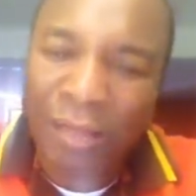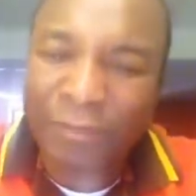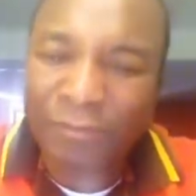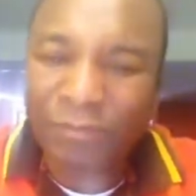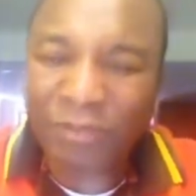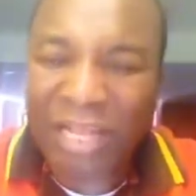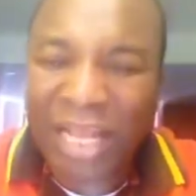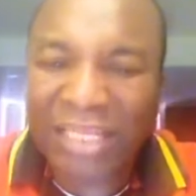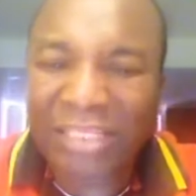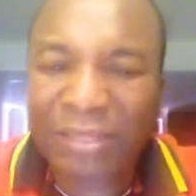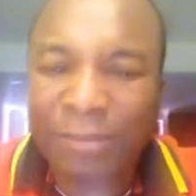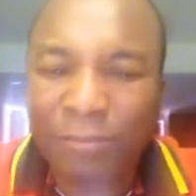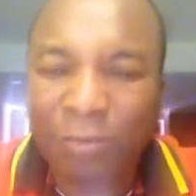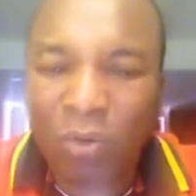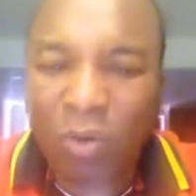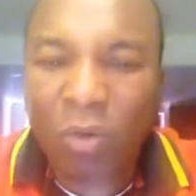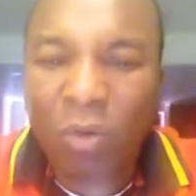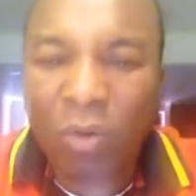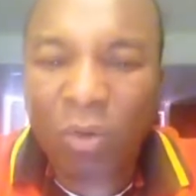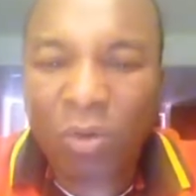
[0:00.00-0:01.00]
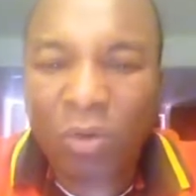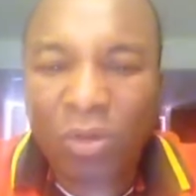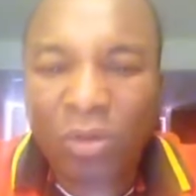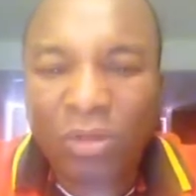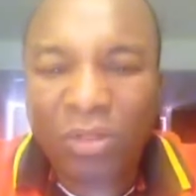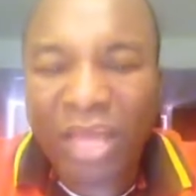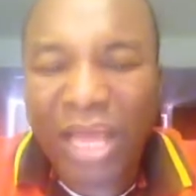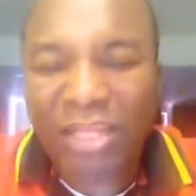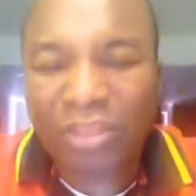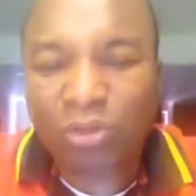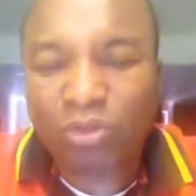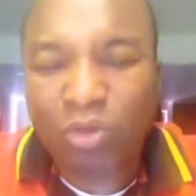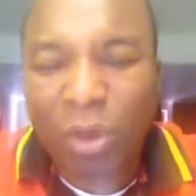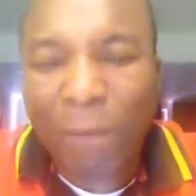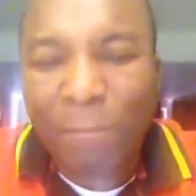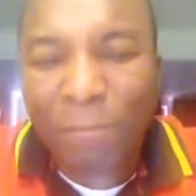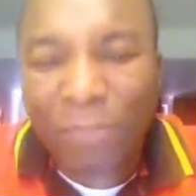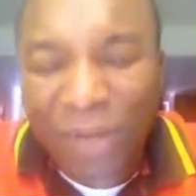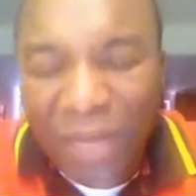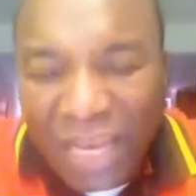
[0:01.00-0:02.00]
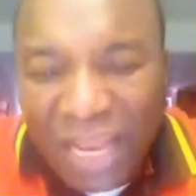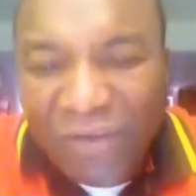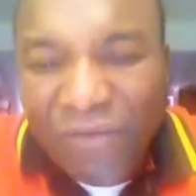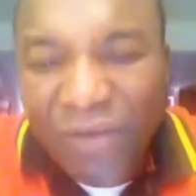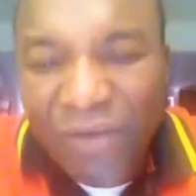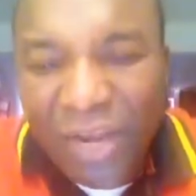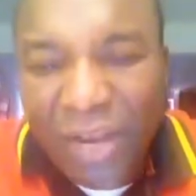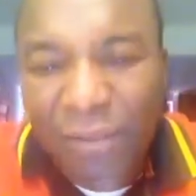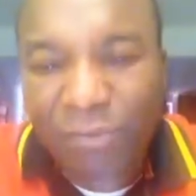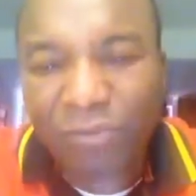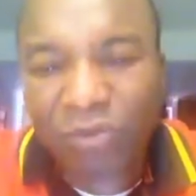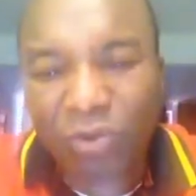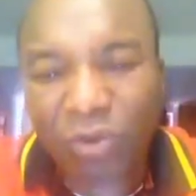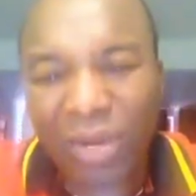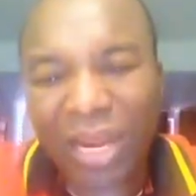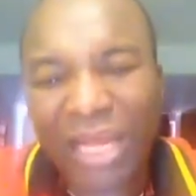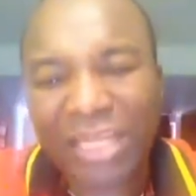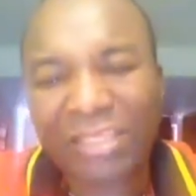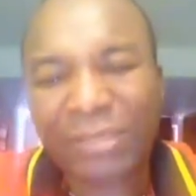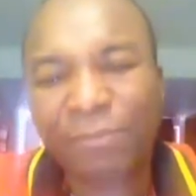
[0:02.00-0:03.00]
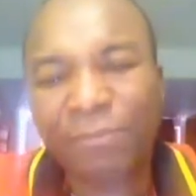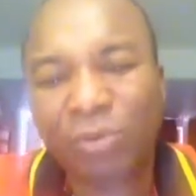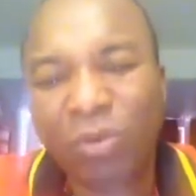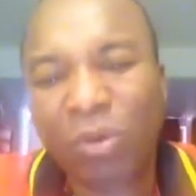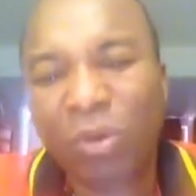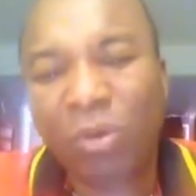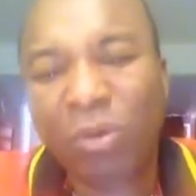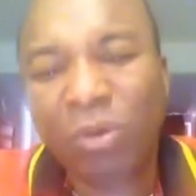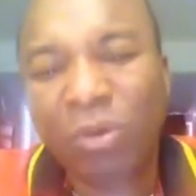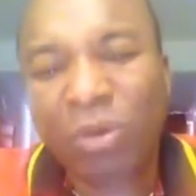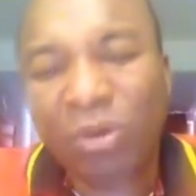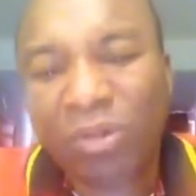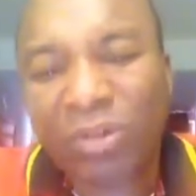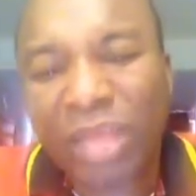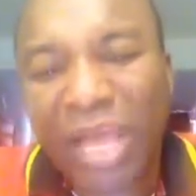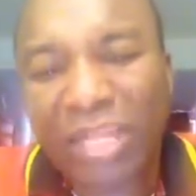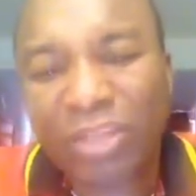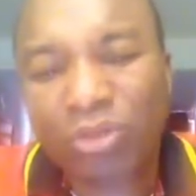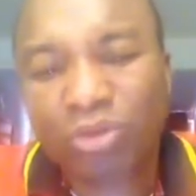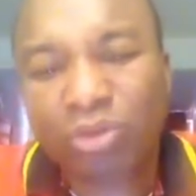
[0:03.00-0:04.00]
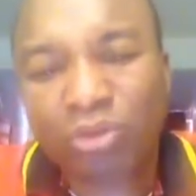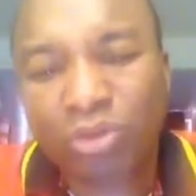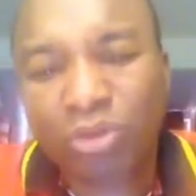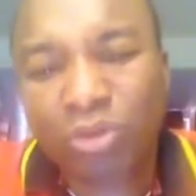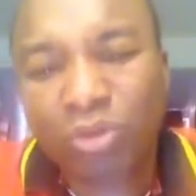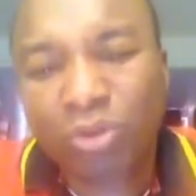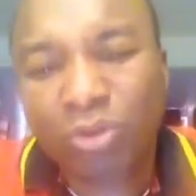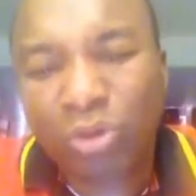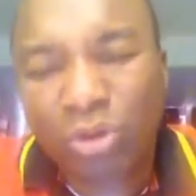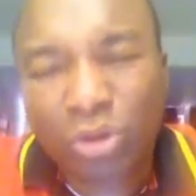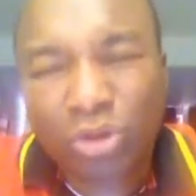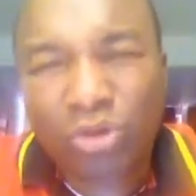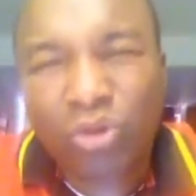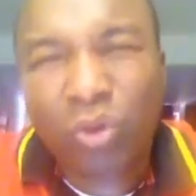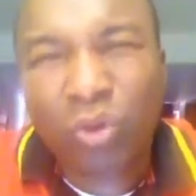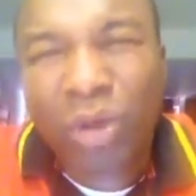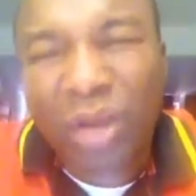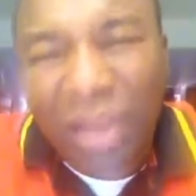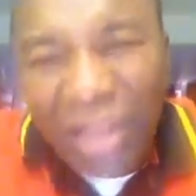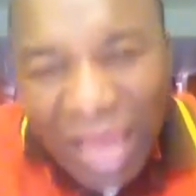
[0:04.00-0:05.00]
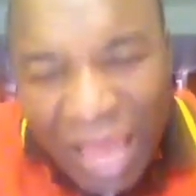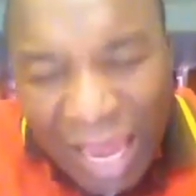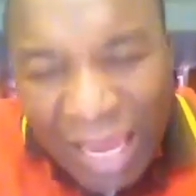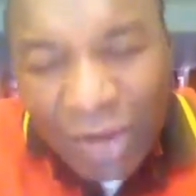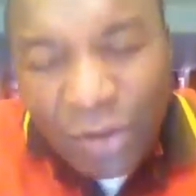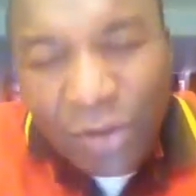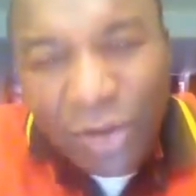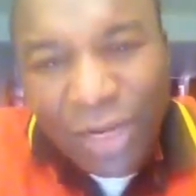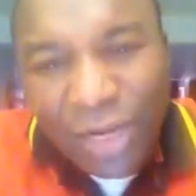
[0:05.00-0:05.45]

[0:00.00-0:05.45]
let him know that you are believing him, to let him know that you rely on